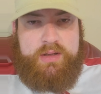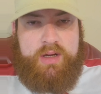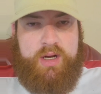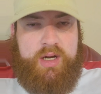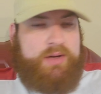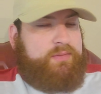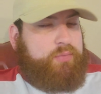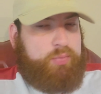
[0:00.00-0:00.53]

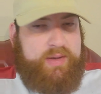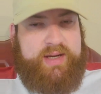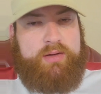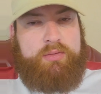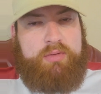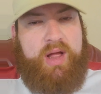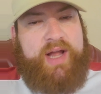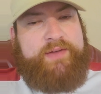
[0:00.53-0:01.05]
of
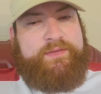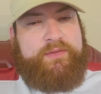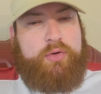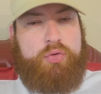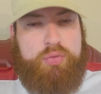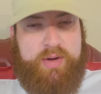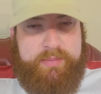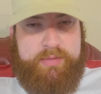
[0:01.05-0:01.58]
real life
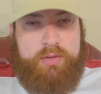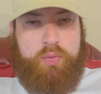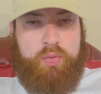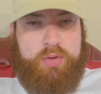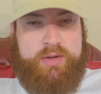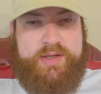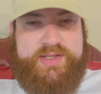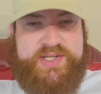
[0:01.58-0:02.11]
criminal
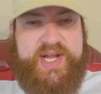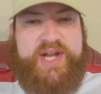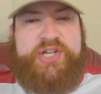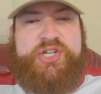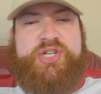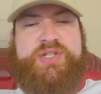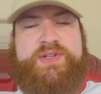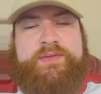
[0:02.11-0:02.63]

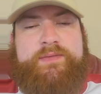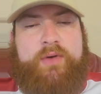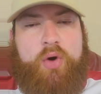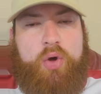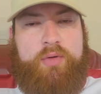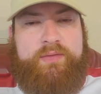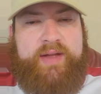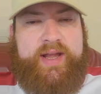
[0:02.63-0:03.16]
organizations
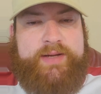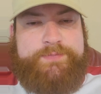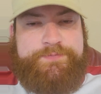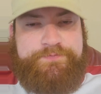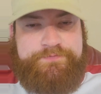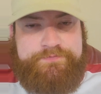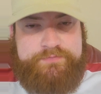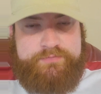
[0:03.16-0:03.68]
evolving,
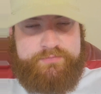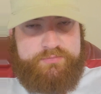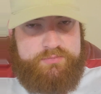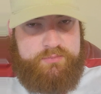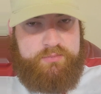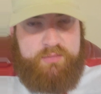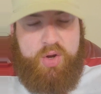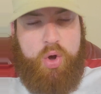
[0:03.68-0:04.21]

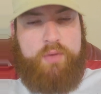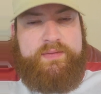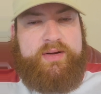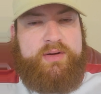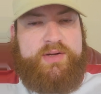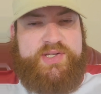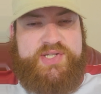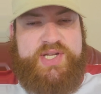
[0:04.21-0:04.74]
all
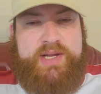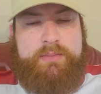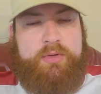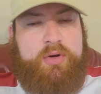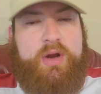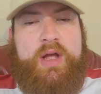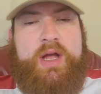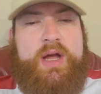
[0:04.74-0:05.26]
very
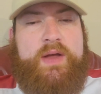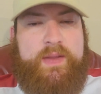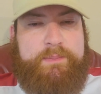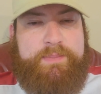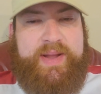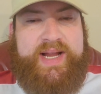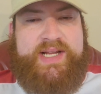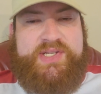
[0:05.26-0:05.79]
similar. The
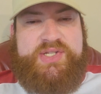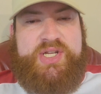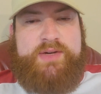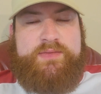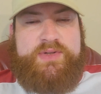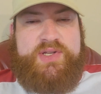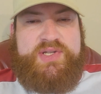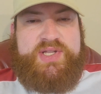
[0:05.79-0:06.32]
biggest
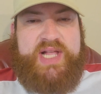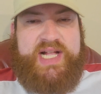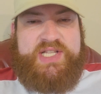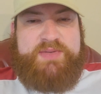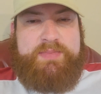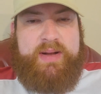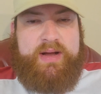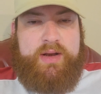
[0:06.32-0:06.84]
difference is
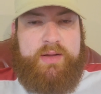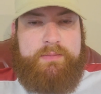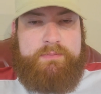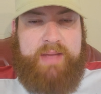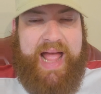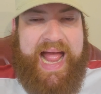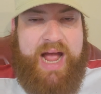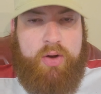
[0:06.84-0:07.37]
that's about
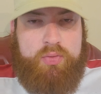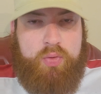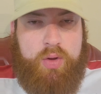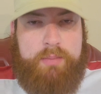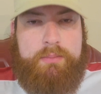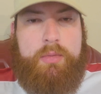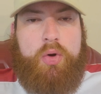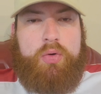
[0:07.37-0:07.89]
an
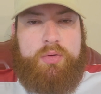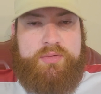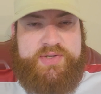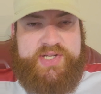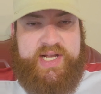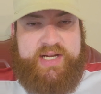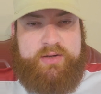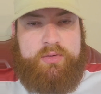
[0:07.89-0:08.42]
outlaw
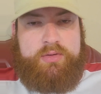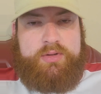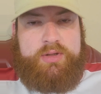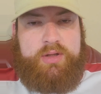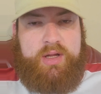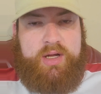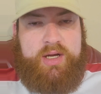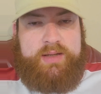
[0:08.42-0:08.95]
motorcycle
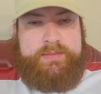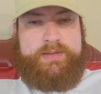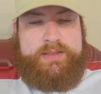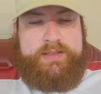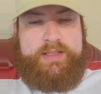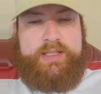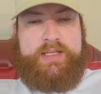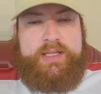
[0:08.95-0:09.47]
club
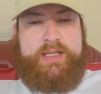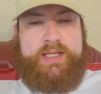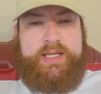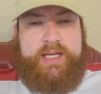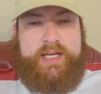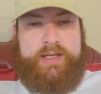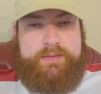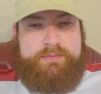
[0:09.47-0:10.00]

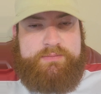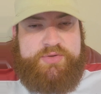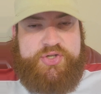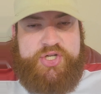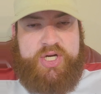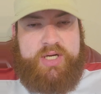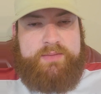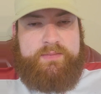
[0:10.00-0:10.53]
in
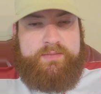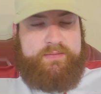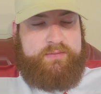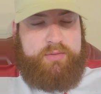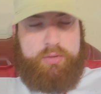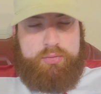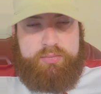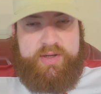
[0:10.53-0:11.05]

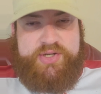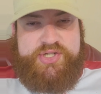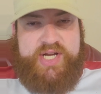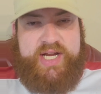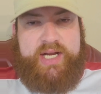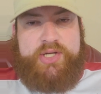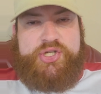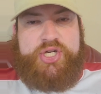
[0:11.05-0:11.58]

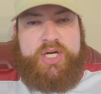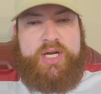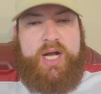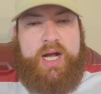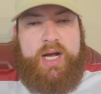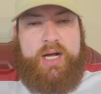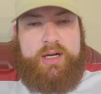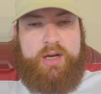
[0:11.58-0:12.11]
originating in
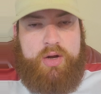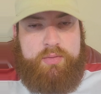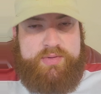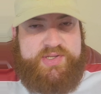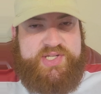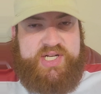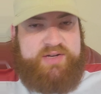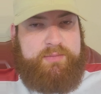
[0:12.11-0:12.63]
Chicago
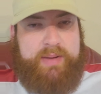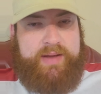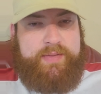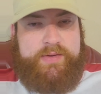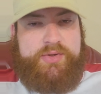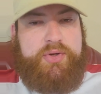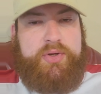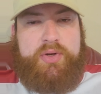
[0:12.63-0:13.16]
instead of about
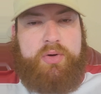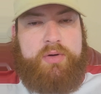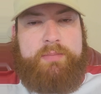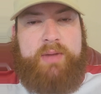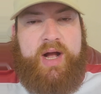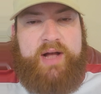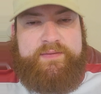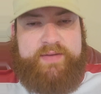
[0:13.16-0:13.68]
the New York
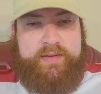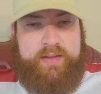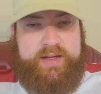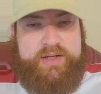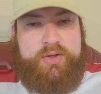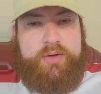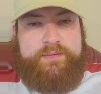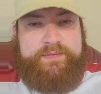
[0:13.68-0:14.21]
Mafia
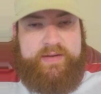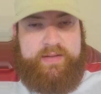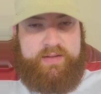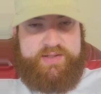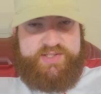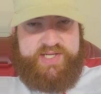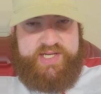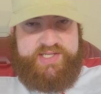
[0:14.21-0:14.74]
like
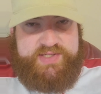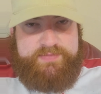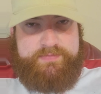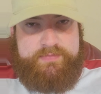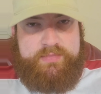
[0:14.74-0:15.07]
Goodfellas is.